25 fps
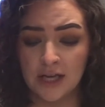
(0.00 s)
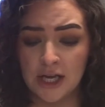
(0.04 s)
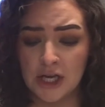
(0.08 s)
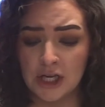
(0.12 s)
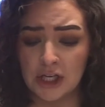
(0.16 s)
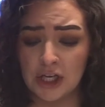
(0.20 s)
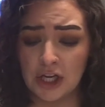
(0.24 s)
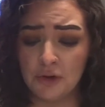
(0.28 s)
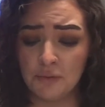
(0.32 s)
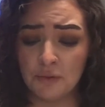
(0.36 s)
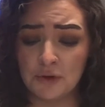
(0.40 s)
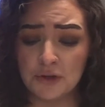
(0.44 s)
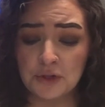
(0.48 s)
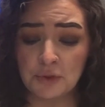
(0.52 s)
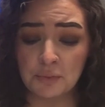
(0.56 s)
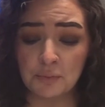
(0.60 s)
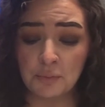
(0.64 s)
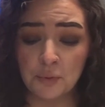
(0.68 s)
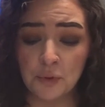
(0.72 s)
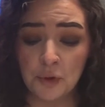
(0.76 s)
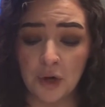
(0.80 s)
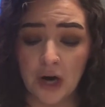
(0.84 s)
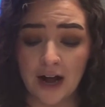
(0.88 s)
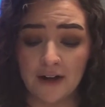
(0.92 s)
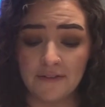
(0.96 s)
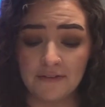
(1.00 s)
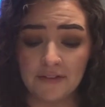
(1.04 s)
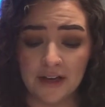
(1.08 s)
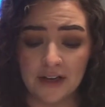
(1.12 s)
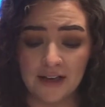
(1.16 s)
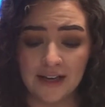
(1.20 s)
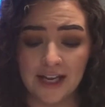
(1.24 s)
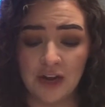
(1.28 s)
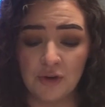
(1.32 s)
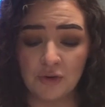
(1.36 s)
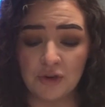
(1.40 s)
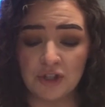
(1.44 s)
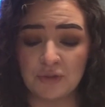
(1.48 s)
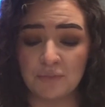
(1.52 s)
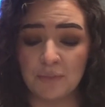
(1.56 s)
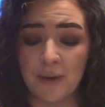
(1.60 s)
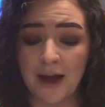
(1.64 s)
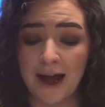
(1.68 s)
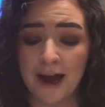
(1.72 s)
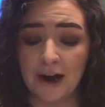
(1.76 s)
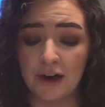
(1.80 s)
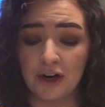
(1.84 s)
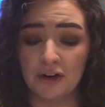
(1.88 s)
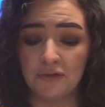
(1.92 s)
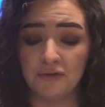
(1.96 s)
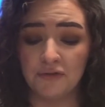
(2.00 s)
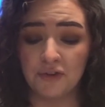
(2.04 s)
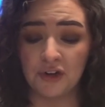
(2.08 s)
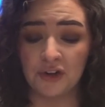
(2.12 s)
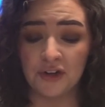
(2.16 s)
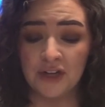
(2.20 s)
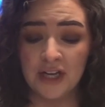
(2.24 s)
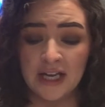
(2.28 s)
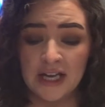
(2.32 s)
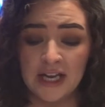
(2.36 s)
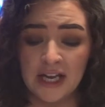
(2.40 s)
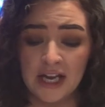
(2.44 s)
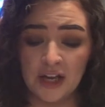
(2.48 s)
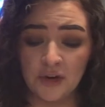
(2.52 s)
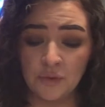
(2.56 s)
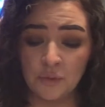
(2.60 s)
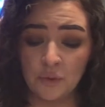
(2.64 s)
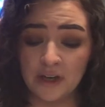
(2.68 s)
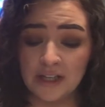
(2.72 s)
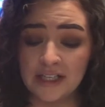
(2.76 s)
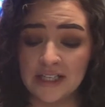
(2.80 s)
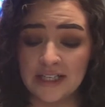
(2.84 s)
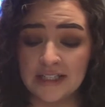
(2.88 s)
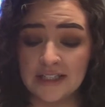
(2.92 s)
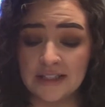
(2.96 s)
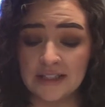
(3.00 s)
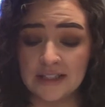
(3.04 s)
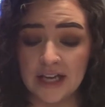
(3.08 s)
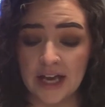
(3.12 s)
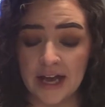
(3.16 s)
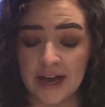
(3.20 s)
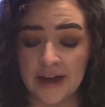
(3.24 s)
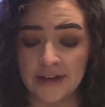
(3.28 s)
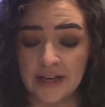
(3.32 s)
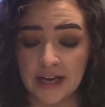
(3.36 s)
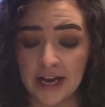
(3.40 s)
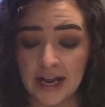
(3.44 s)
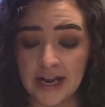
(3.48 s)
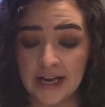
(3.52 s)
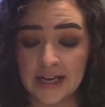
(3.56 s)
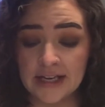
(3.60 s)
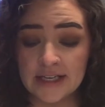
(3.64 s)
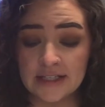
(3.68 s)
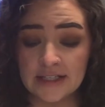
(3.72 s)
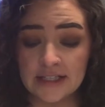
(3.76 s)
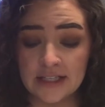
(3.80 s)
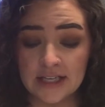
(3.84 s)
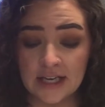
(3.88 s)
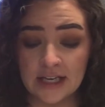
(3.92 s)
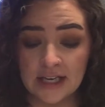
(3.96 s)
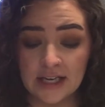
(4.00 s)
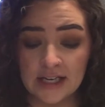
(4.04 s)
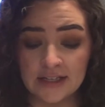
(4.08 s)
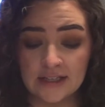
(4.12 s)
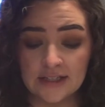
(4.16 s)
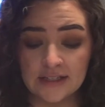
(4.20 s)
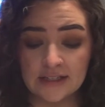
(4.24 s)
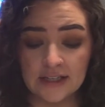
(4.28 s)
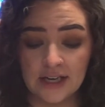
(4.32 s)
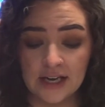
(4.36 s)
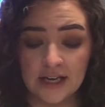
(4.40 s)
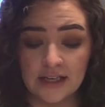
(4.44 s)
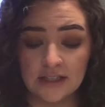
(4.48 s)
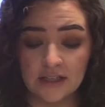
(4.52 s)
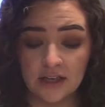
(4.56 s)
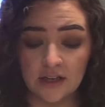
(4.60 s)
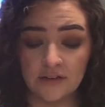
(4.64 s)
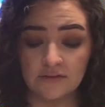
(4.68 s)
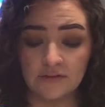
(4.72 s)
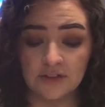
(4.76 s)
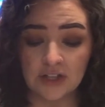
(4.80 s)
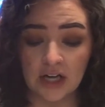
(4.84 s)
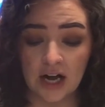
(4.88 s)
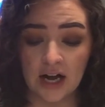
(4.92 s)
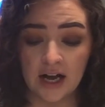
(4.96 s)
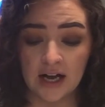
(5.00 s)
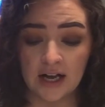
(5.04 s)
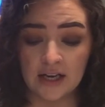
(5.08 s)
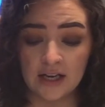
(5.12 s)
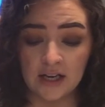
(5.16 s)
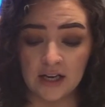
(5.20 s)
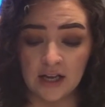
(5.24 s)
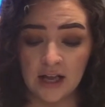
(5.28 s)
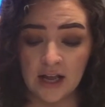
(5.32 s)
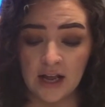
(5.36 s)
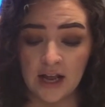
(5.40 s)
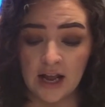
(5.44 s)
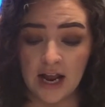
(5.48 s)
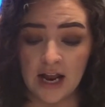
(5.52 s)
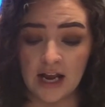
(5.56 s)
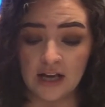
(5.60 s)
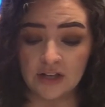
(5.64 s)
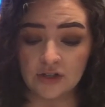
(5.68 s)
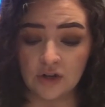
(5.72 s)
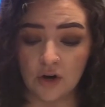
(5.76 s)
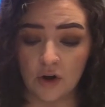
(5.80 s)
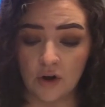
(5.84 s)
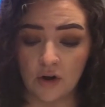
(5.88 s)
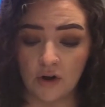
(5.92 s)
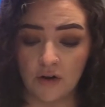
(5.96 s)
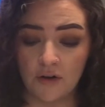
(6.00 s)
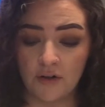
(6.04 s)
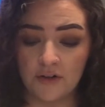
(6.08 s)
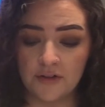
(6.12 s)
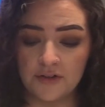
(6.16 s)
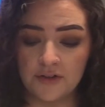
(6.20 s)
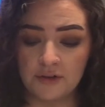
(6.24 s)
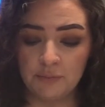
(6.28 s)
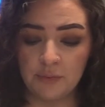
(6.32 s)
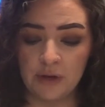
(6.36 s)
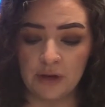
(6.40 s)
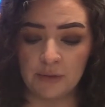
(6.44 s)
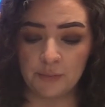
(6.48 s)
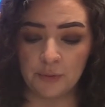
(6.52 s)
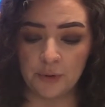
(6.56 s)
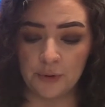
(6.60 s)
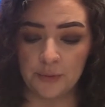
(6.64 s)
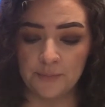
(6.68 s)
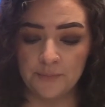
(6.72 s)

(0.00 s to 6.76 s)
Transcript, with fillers: He was a prophet. He was powerful in what he said and did in sight of God and all the people.